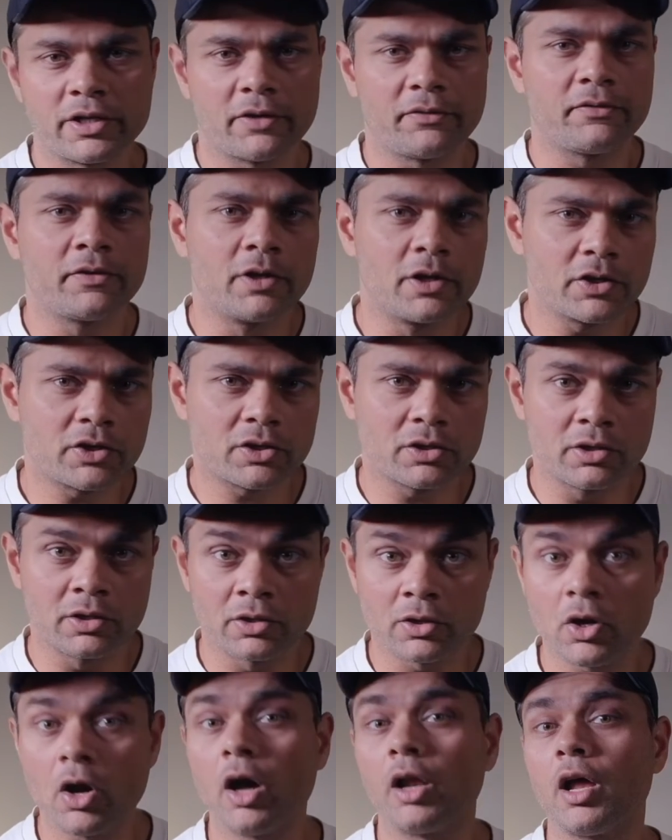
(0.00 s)

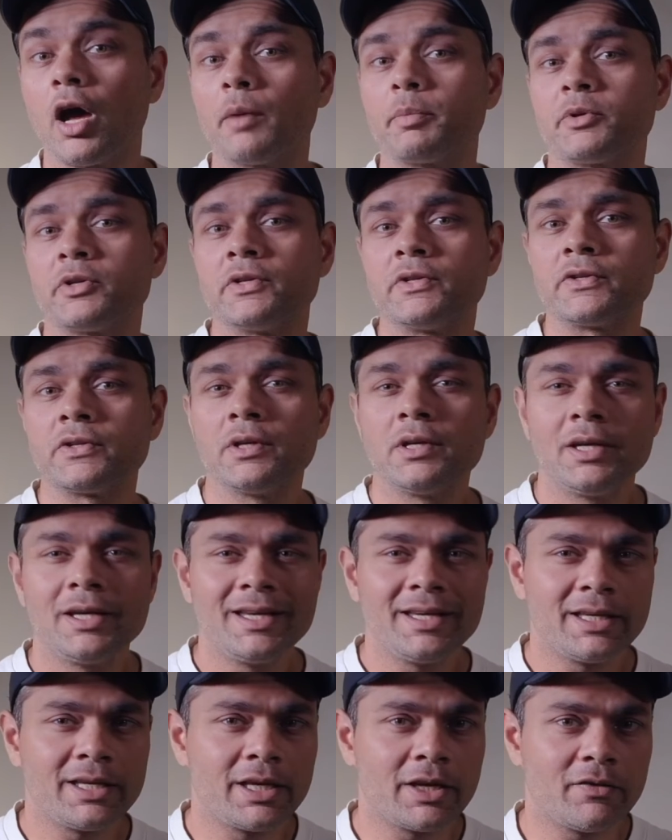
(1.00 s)
definition, call options
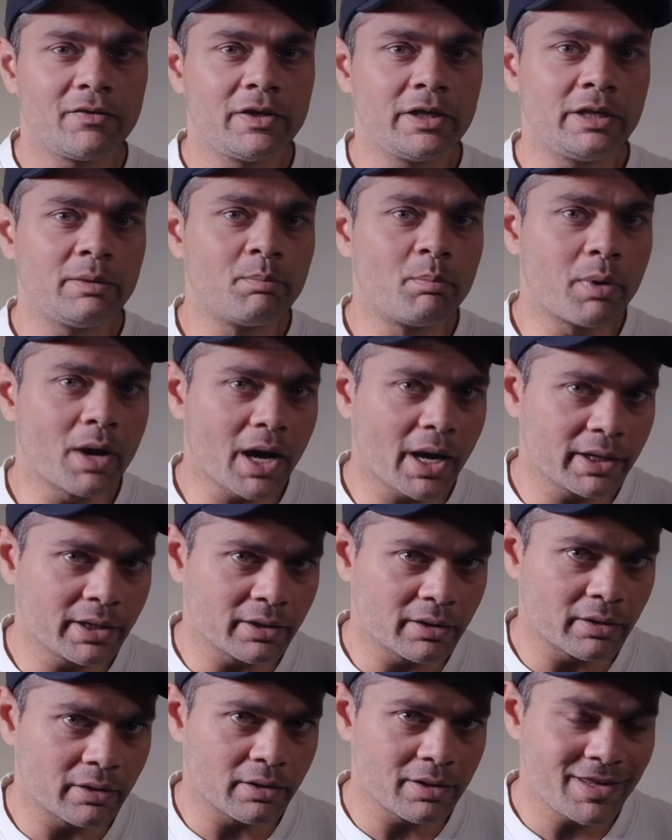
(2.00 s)
give the
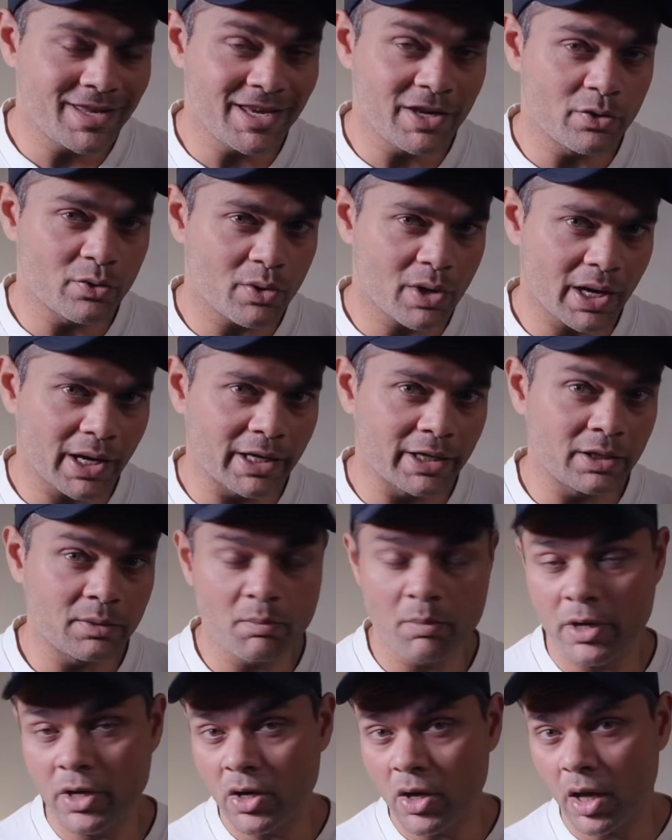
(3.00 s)
buyer the right
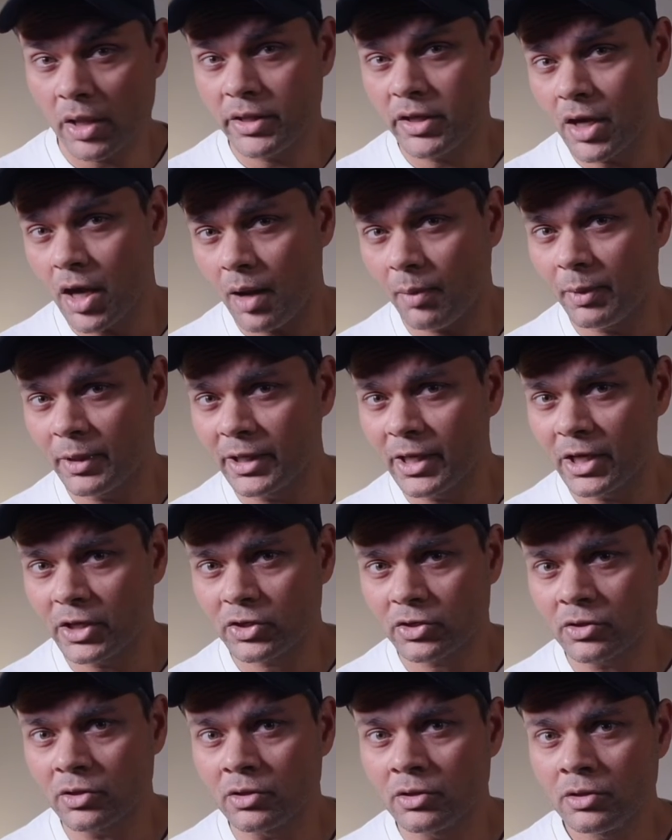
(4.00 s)
but not the
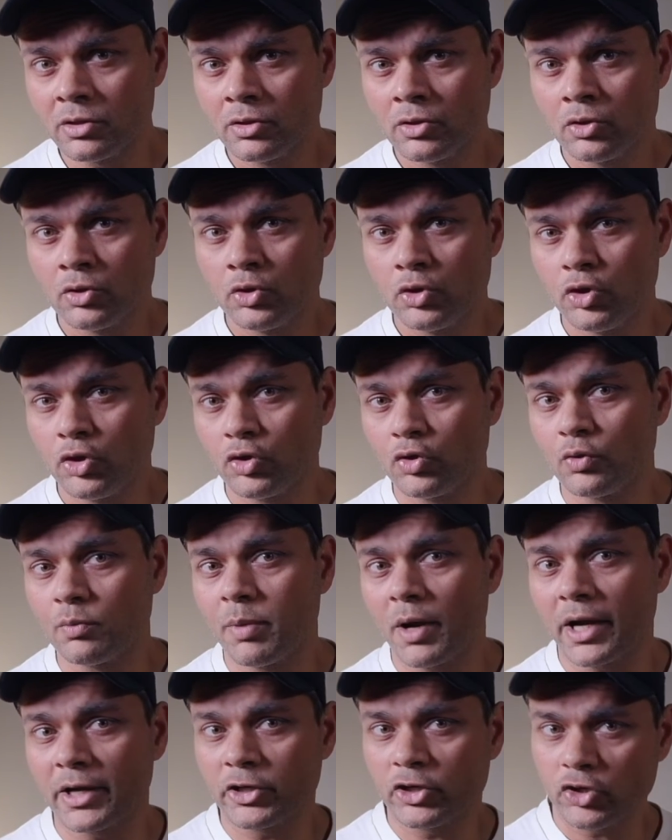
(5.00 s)
obligation to
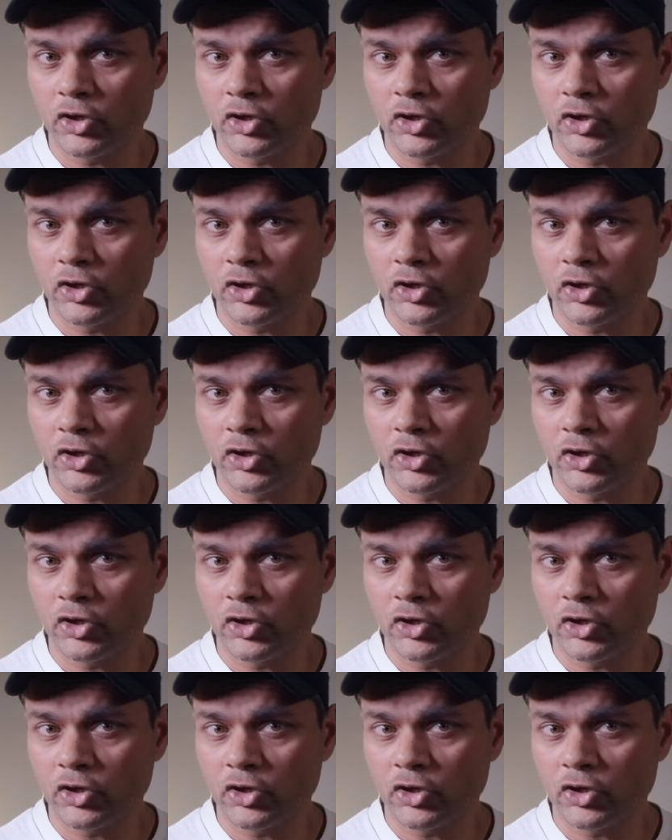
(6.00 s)
buy